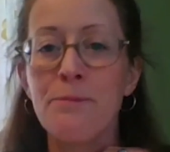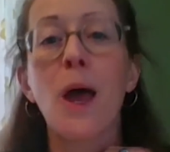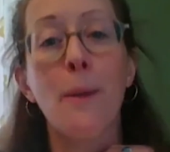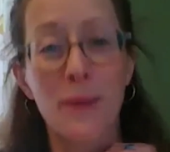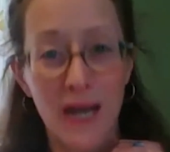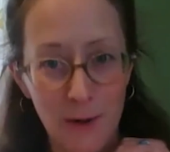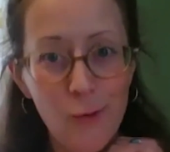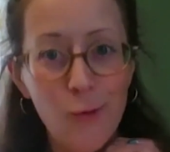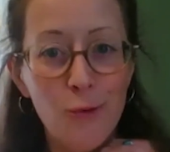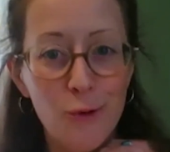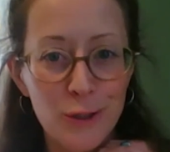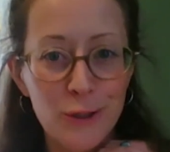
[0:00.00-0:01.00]
But I will
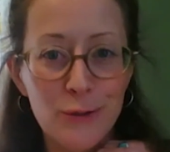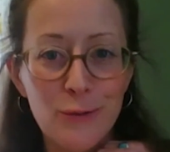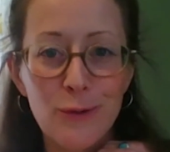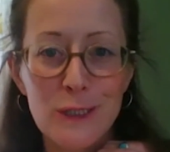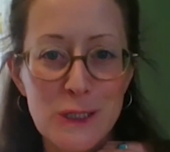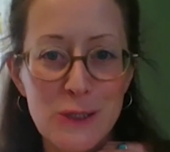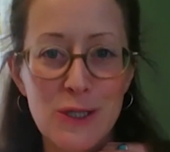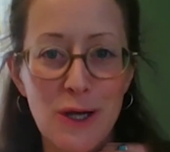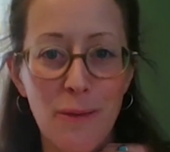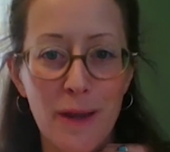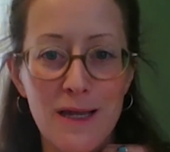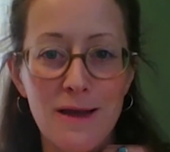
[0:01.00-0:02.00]
warn you, once you
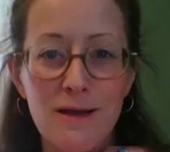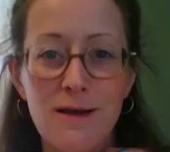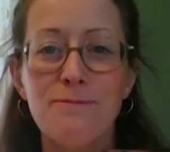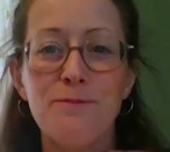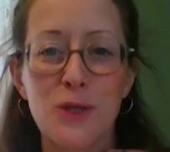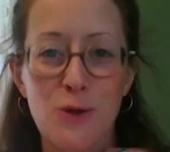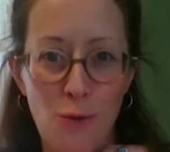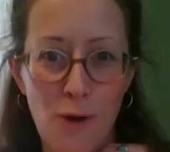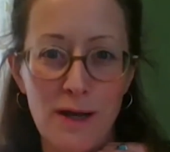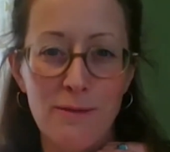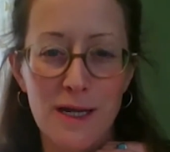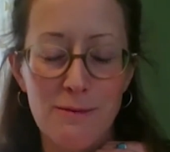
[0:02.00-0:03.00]
start making them, you'll
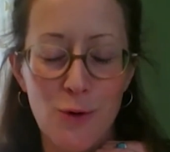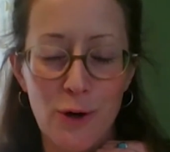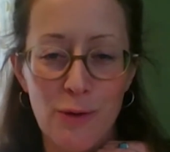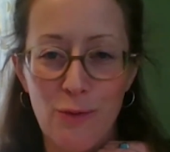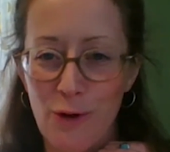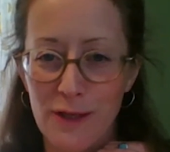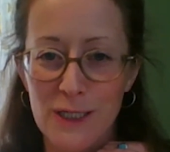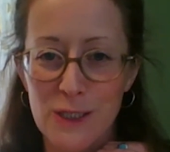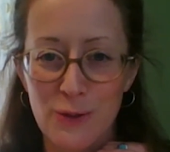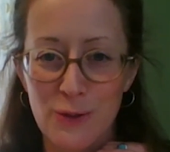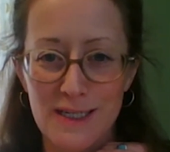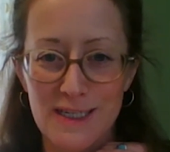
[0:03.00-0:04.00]
want to make more and more. They
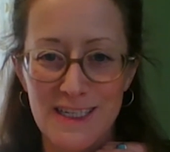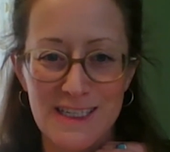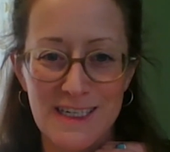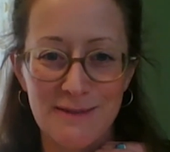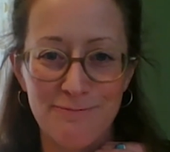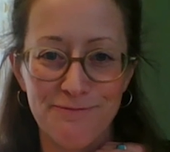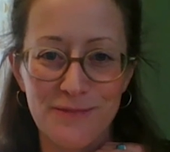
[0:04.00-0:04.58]
do get addicting.